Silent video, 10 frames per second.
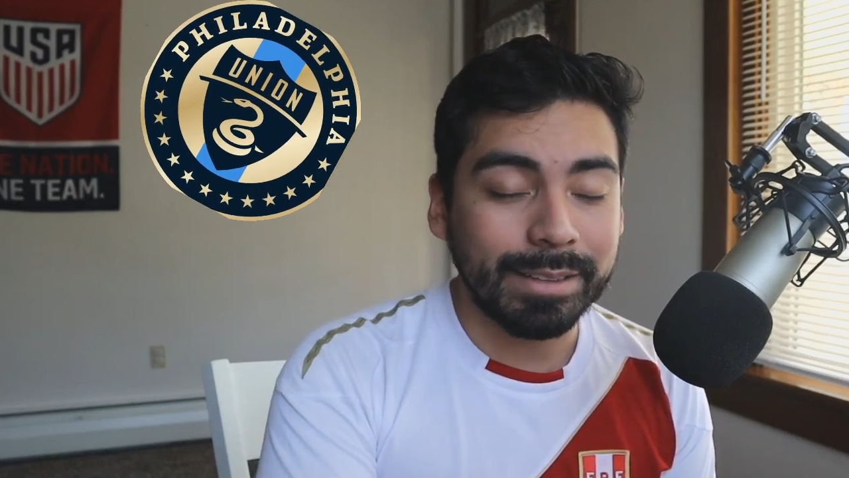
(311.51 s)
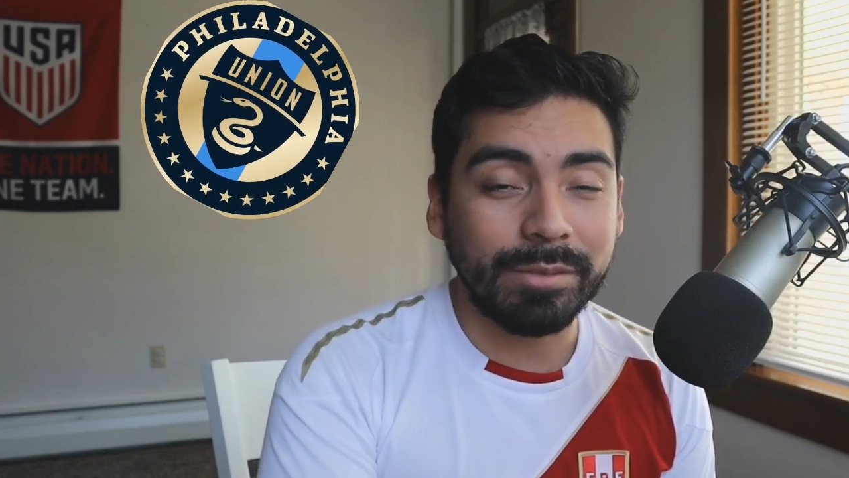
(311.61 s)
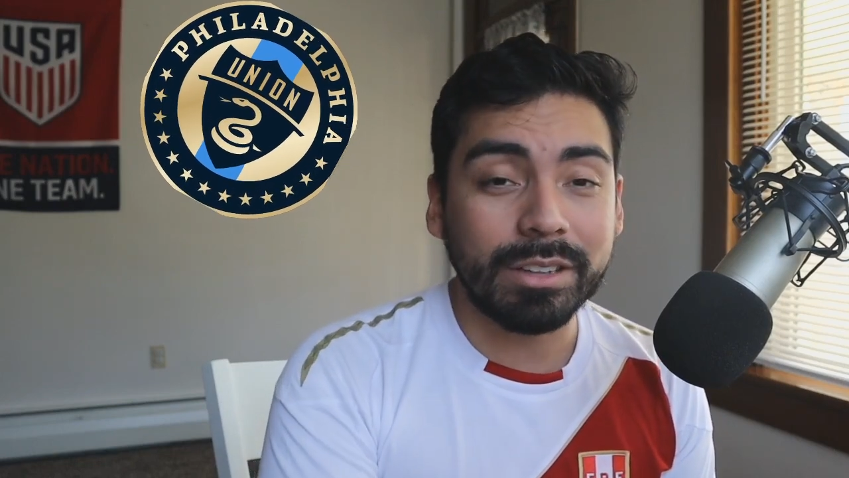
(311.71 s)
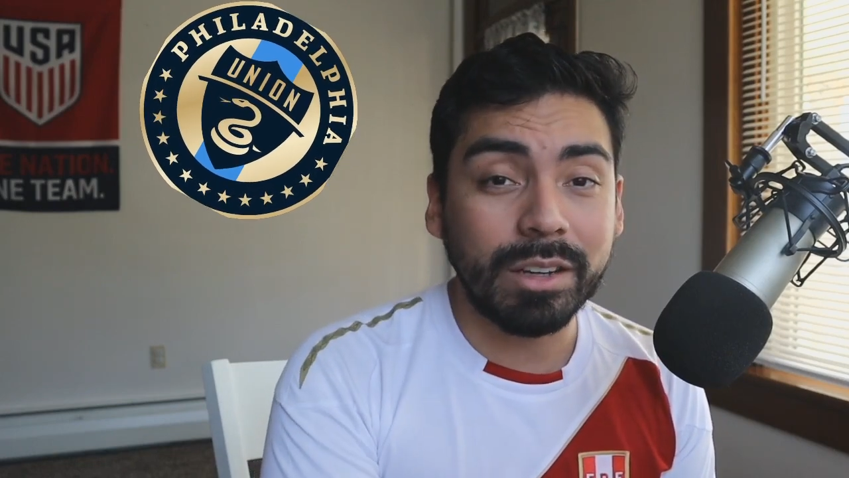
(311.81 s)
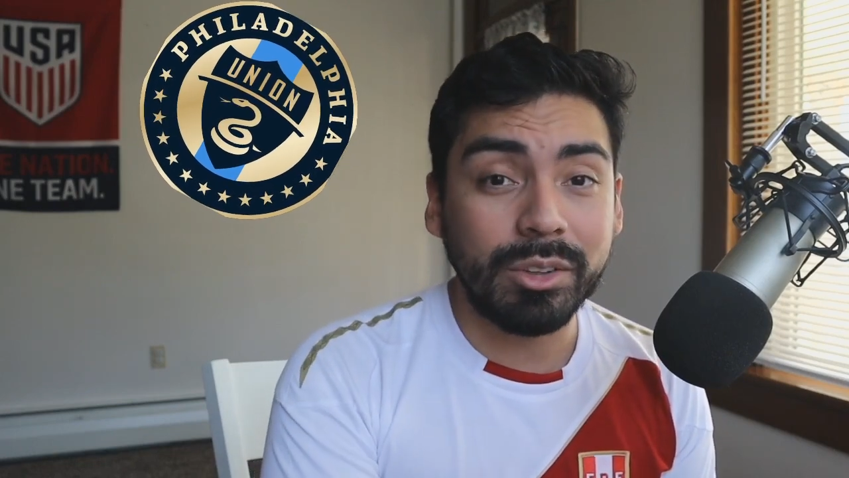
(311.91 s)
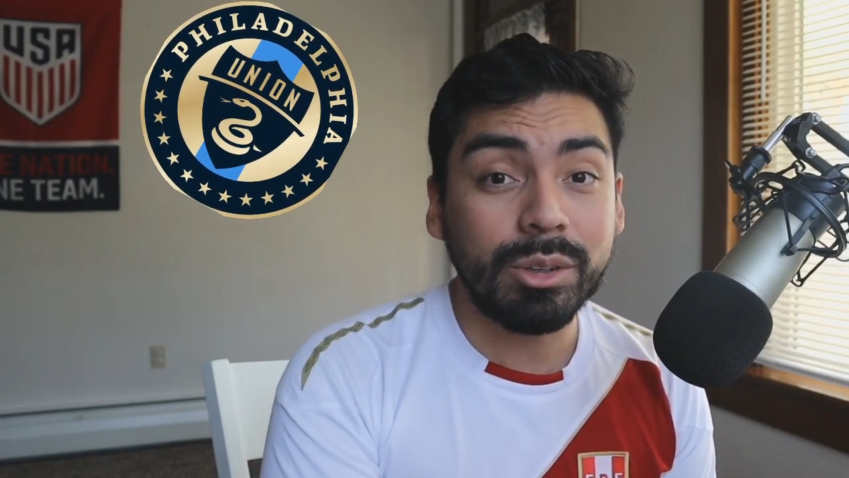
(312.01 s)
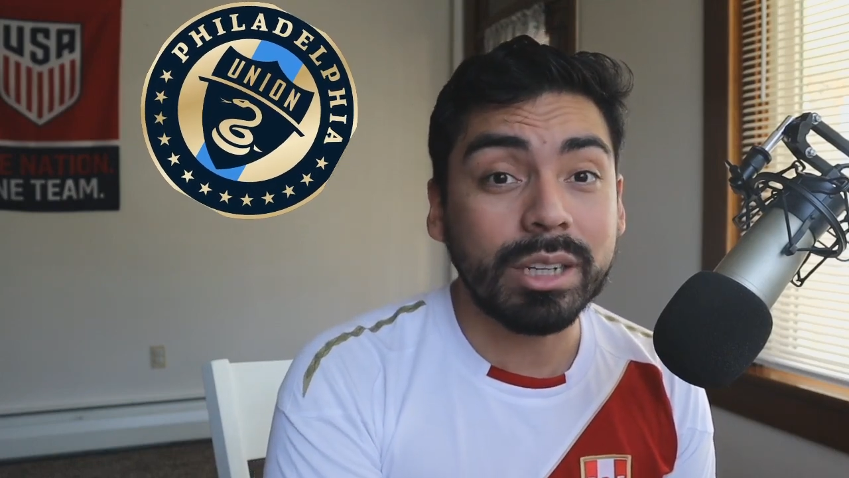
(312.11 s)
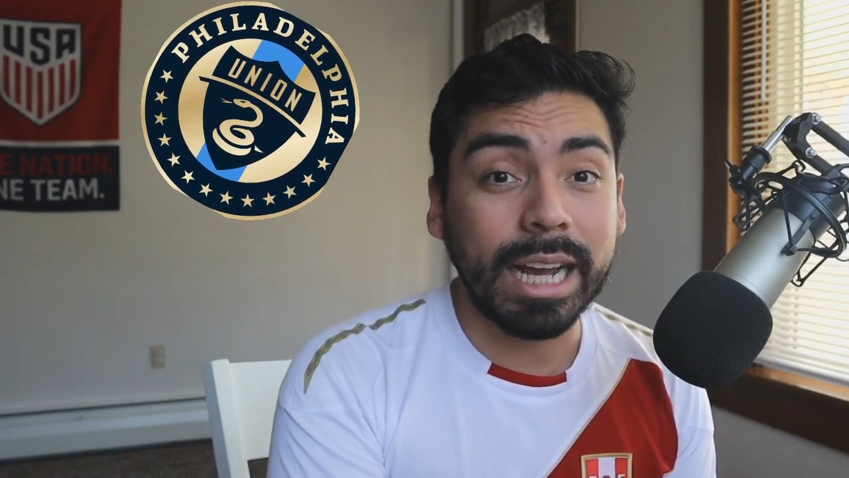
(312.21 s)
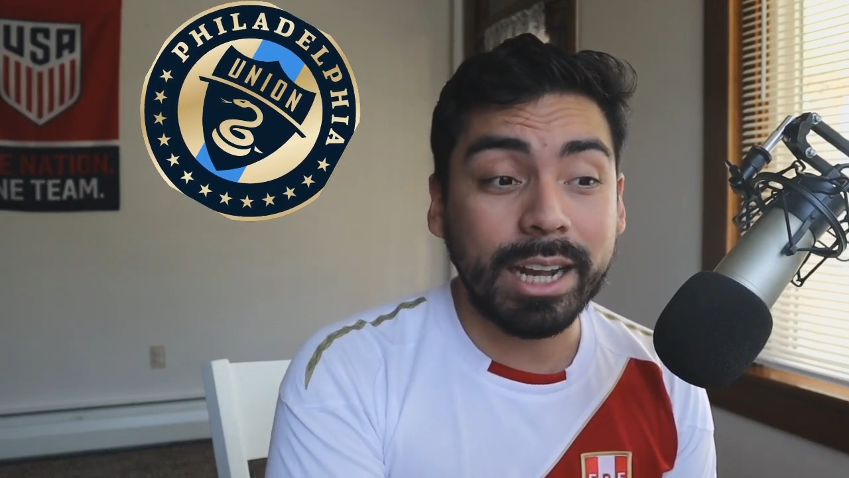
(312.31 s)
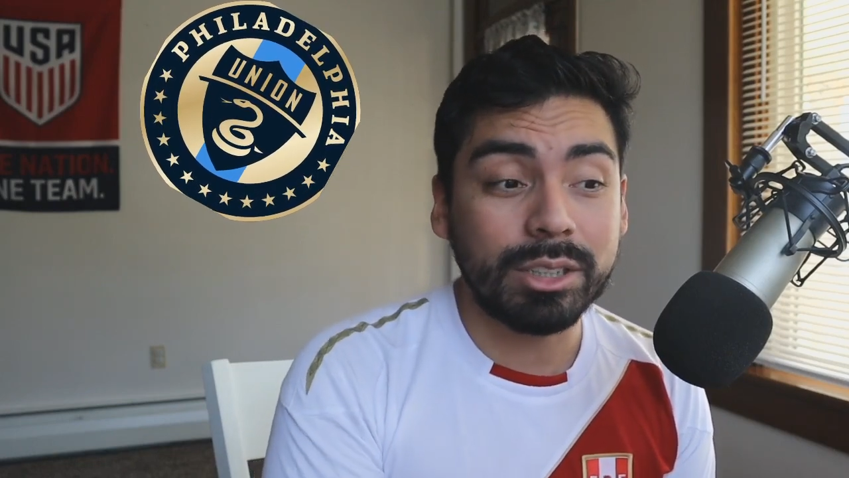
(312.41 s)
Philadelphia
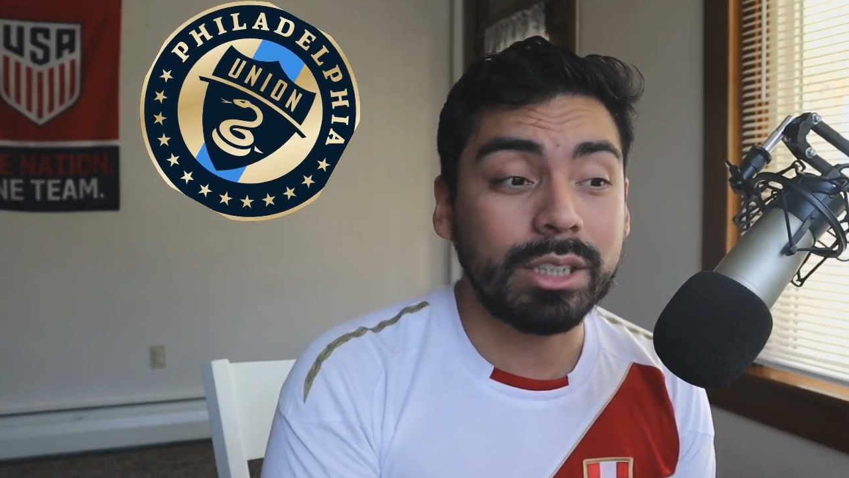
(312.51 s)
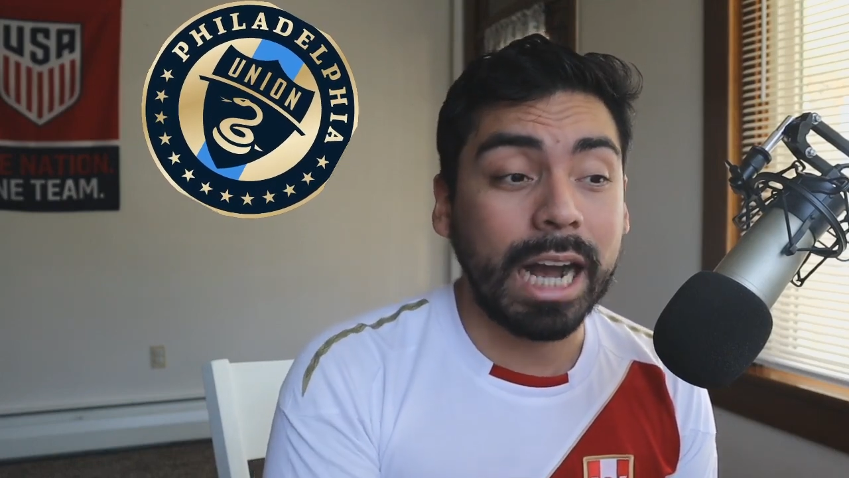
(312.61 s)
Union actually